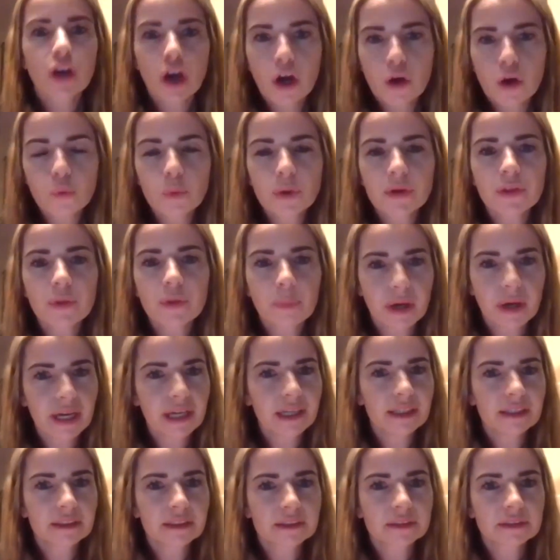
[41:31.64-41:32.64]
with a
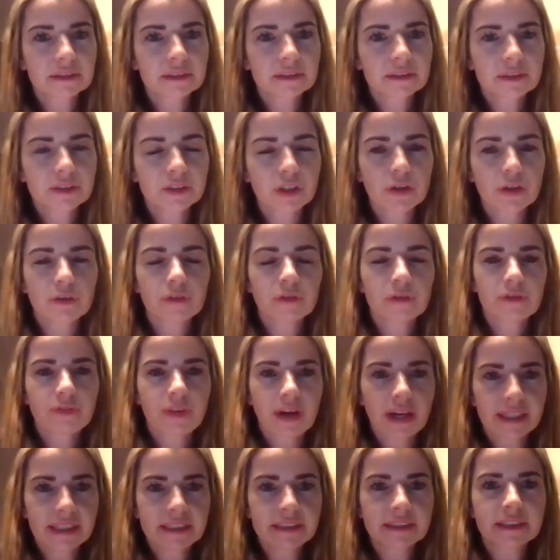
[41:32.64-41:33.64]
pilot. So
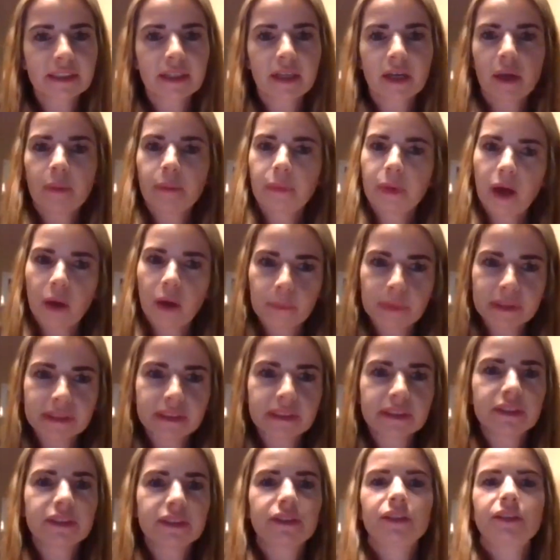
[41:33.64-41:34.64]
find a
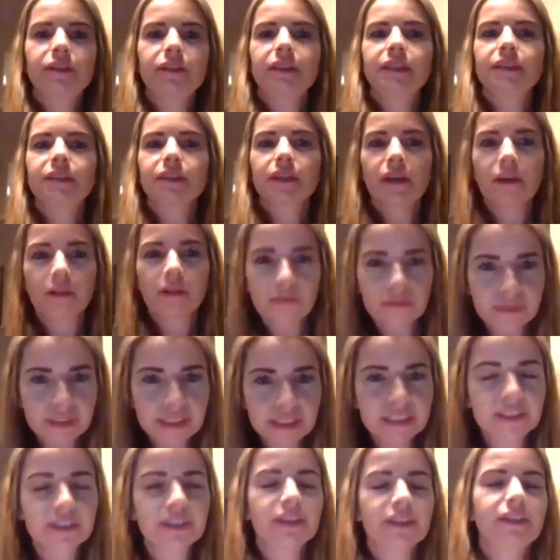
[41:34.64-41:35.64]
business unit, a
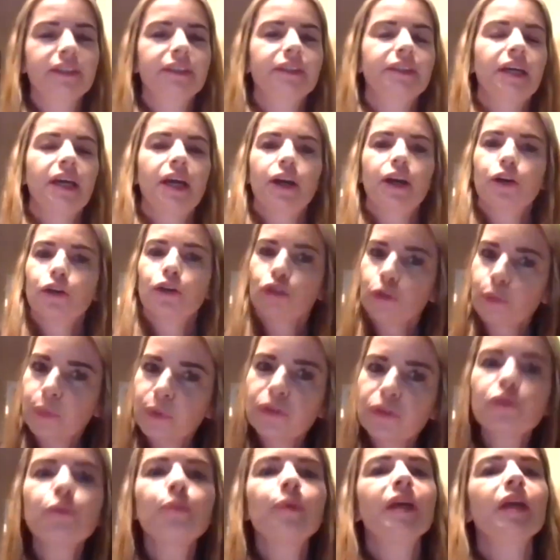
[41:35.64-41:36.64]
region, a group
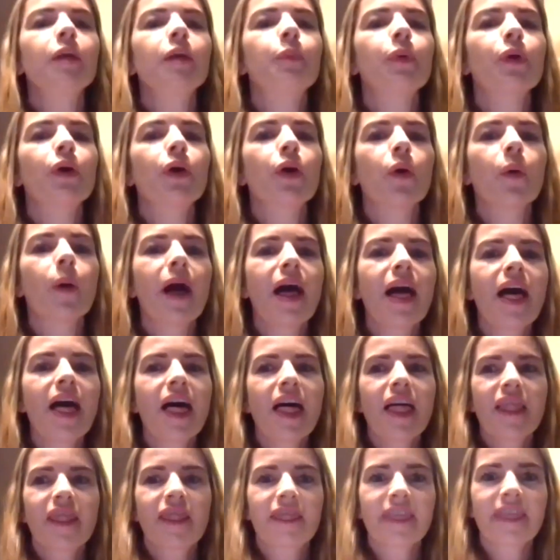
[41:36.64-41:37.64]
of people
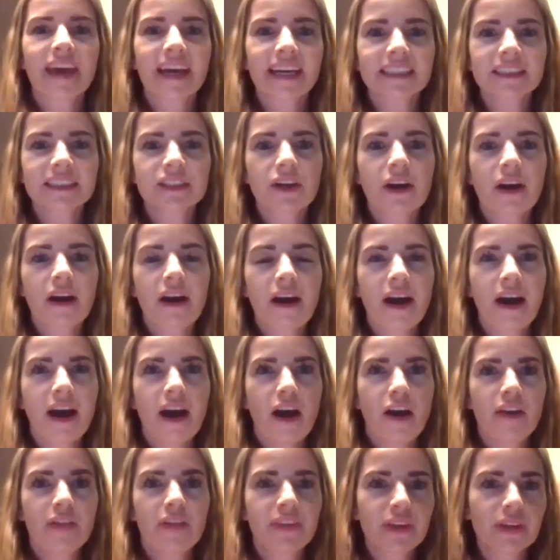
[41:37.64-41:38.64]
that
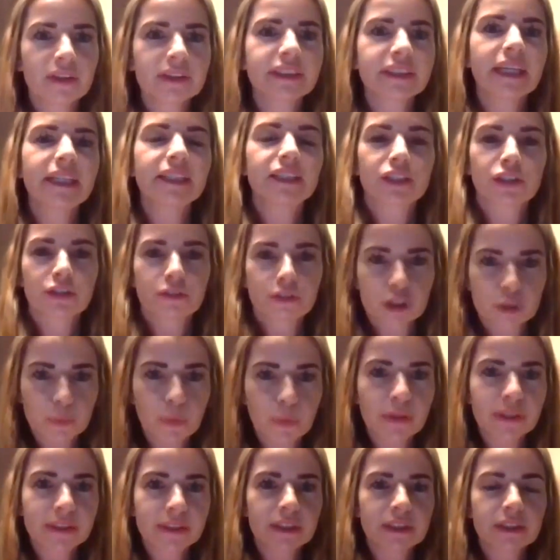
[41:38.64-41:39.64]
your data is
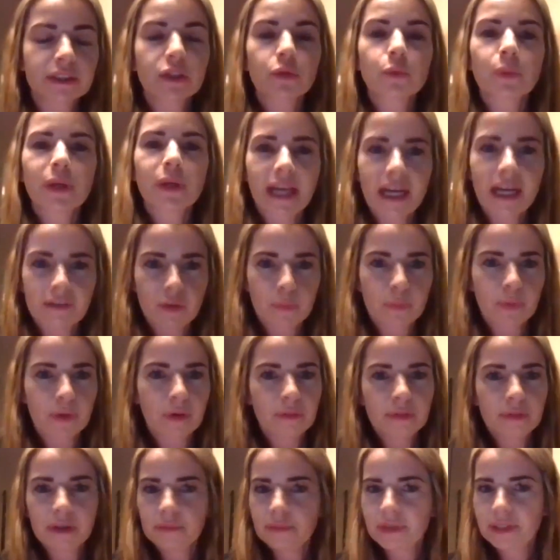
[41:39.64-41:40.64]
pointing to. We have a
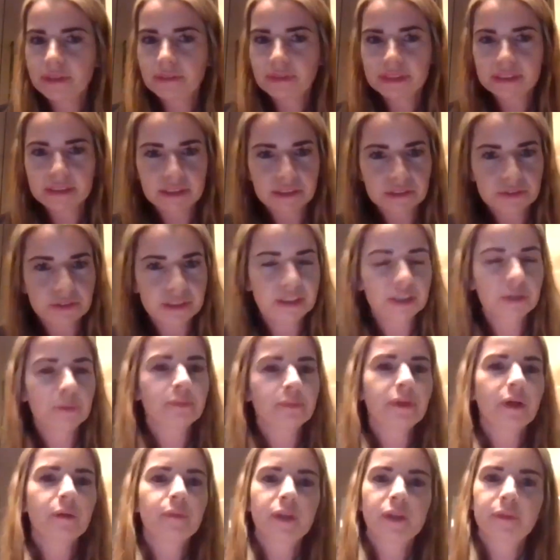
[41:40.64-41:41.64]
problem, whether it's an attrition
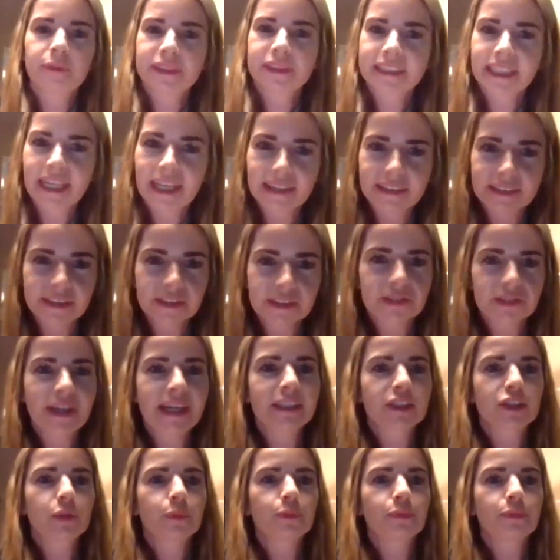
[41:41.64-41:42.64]
problem, a talent
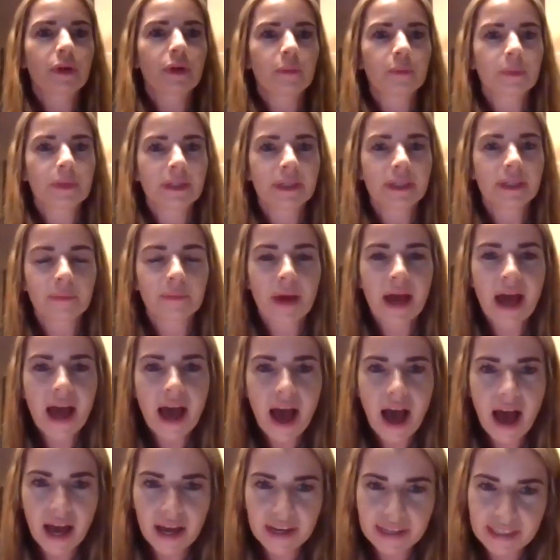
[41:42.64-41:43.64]
attraction problem,
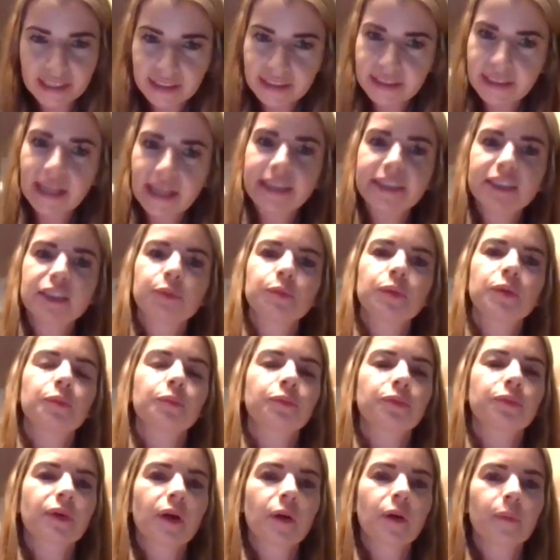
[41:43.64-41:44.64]
an
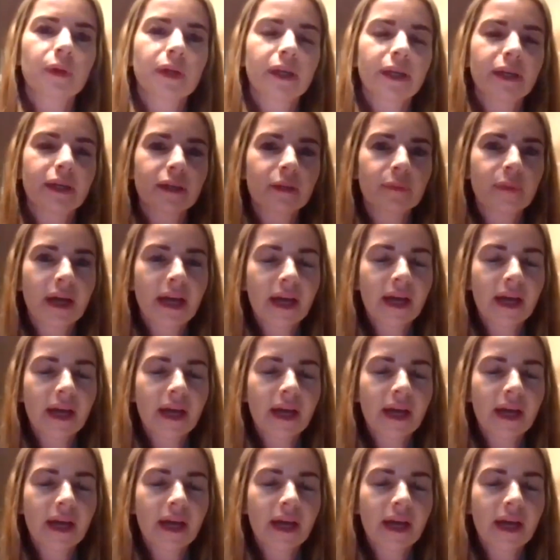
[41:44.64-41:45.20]
engagement problem,